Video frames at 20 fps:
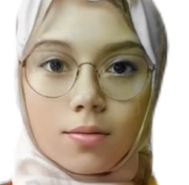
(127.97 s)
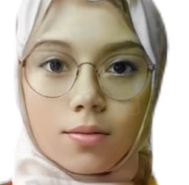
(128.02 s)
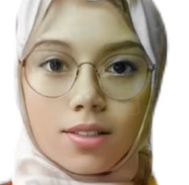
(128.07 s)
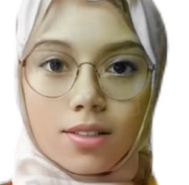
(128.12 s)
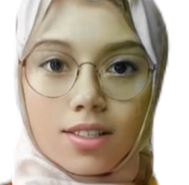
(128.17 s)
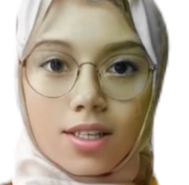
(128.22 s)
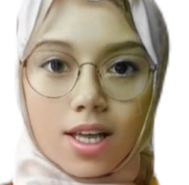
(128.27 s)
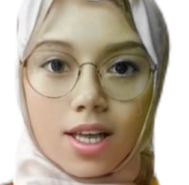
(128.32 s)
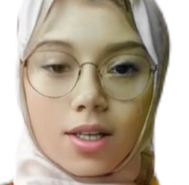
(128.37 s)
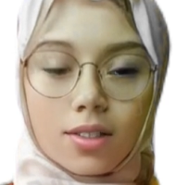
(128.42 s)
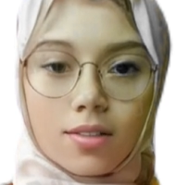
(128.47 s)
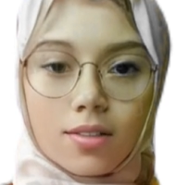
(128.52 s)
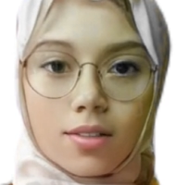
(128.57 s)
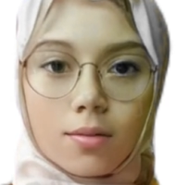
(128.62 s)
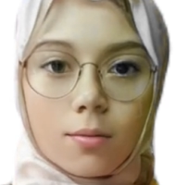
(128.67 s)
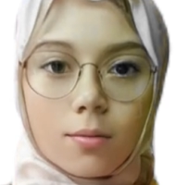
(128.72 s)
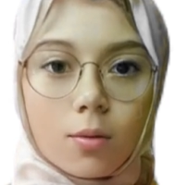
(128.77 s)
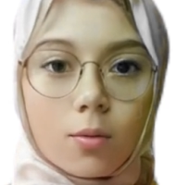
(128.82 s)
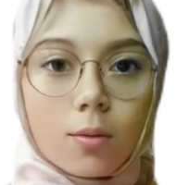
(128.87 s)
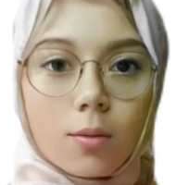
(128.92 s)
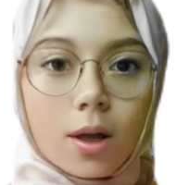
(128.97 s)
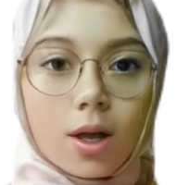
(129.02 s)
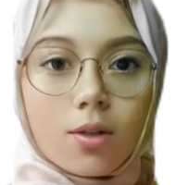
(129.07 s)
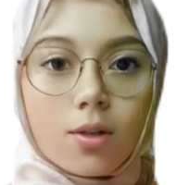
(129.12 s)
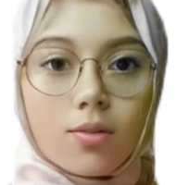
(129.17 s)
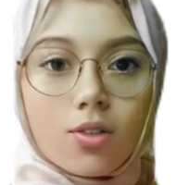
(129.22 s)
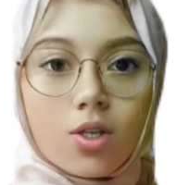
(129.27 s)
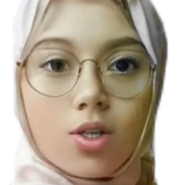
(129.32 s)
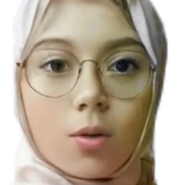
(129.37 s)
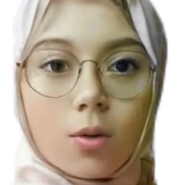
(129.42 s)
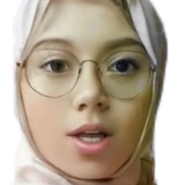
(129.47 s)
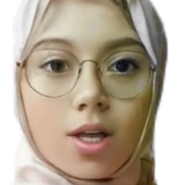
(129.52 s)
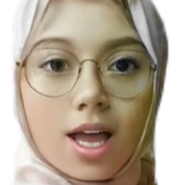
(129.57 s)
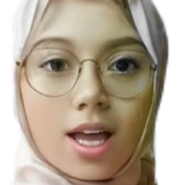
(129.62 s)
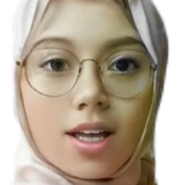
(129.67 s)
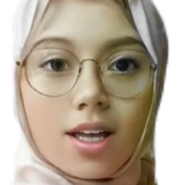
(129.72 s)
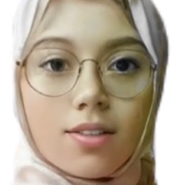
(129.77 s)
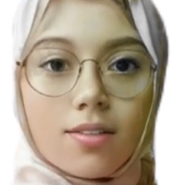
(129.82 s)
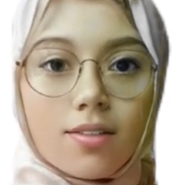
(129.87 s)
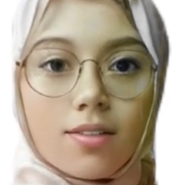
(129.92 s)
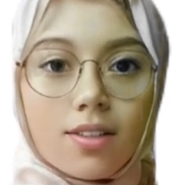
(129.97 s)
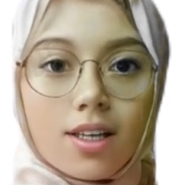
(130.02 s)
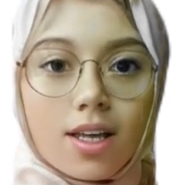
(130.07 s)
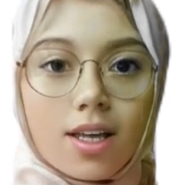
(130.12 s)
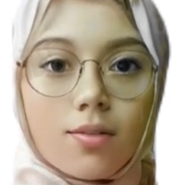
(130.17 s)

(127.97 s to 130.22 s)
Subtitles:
6. Prepare visual aids.